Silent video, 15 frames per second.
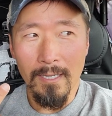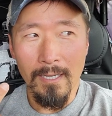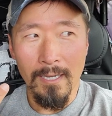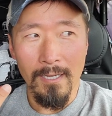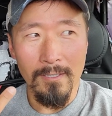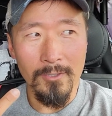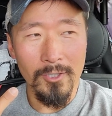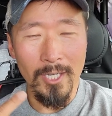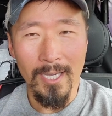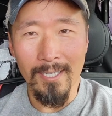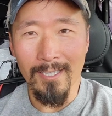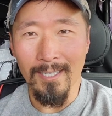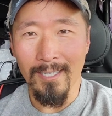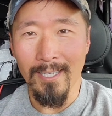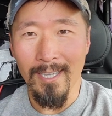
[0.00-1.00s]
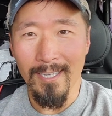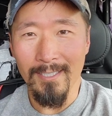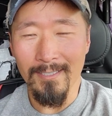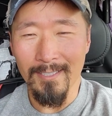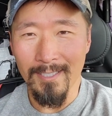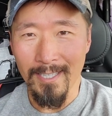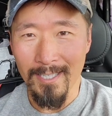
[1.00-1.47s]
I'll check
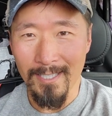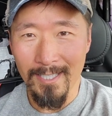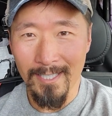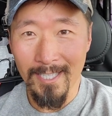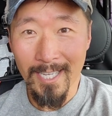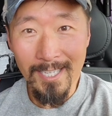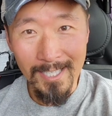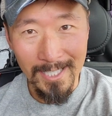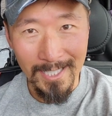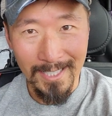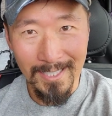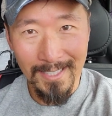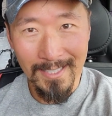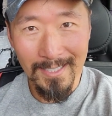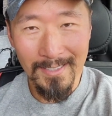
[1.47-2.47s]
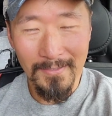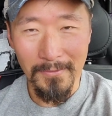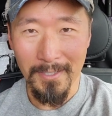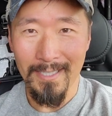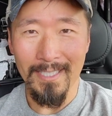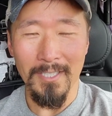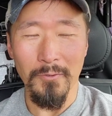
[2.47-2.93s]
again to see Tina's
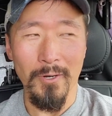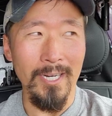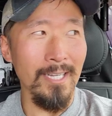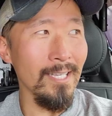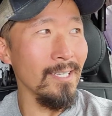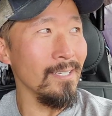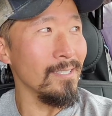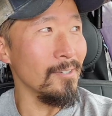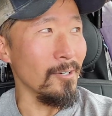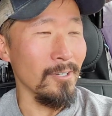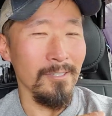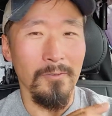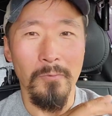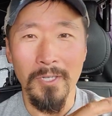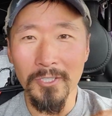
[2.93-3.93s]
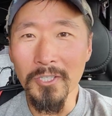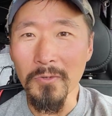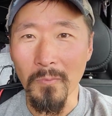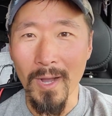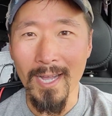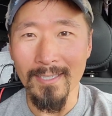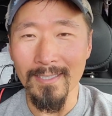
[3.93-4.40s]
fleece is ready or the one
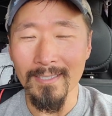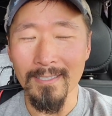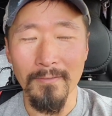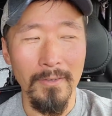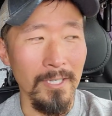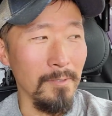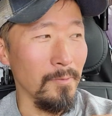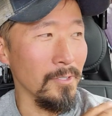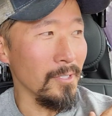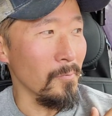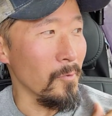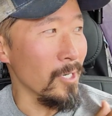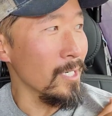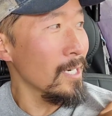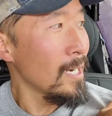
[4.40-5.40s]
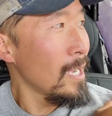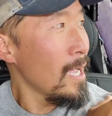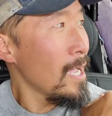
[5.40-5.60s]
she wants is available somewhere.